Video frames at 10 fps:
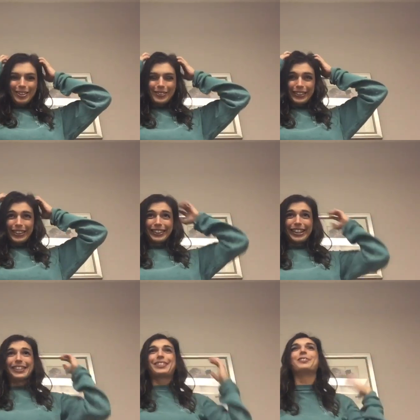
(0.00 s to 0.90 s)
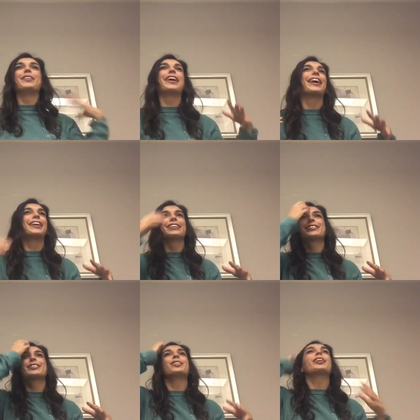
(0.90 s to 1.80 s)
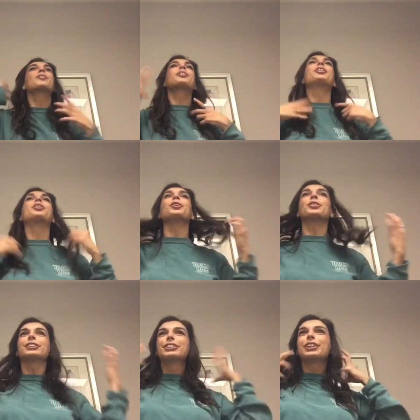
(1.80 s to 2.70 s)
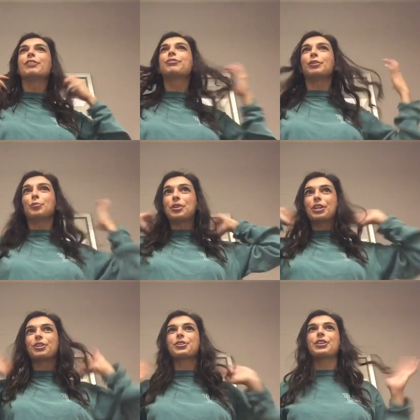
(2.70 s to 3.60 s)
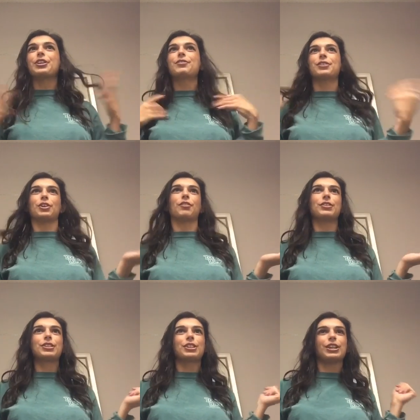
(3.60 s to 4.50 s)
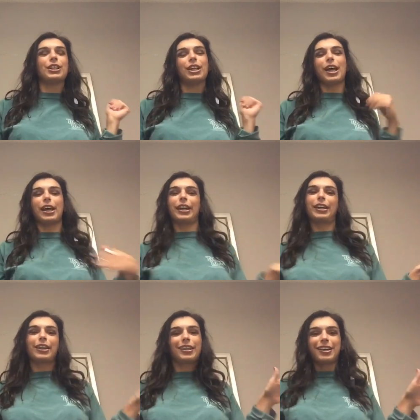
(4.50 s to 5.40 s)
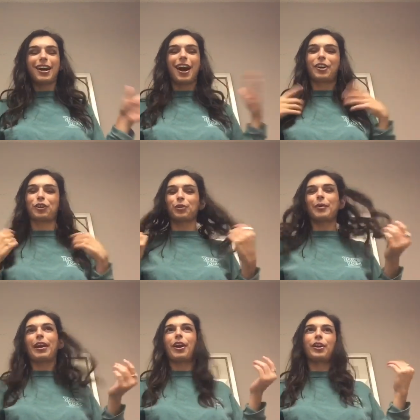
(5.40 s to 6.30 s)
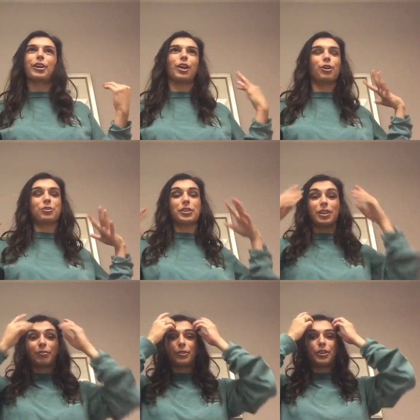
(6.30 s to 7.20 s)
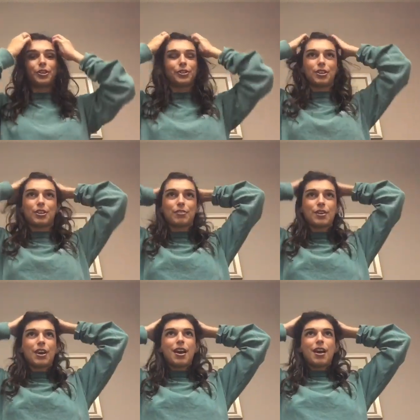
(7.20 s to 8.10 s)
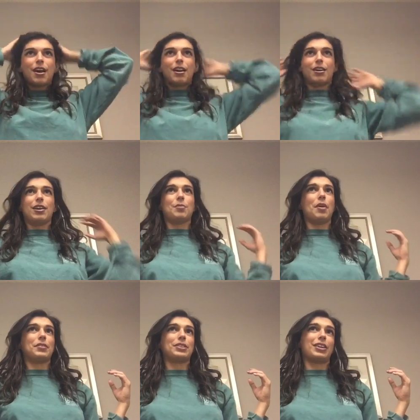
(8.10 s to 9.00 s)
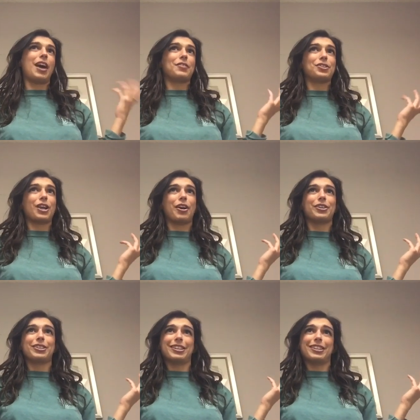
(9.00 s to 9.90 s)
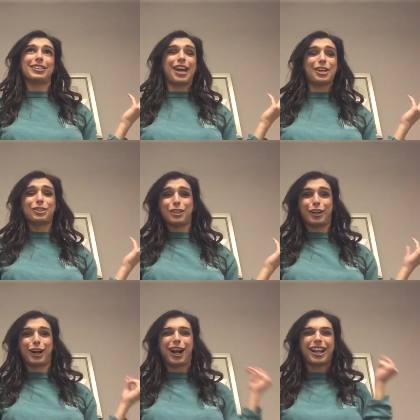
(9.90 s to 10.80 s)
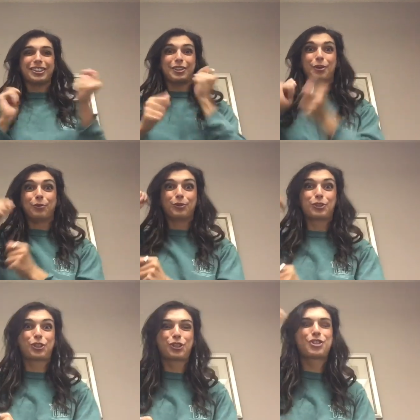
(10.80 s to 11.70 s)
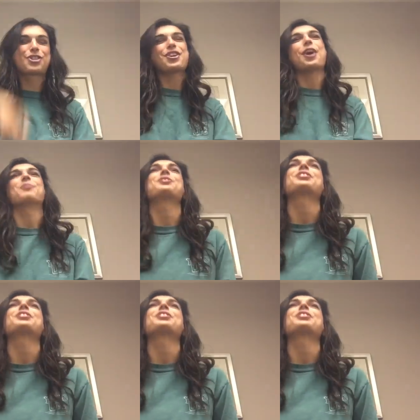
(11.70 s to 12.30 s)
Oh my God, guys, so my hair is still like with the curls and stuff from New Year's Eve because obviously like I curled my hair and got all dressed up for New Year's Eve. Obviously haven't showered since last year. I'm just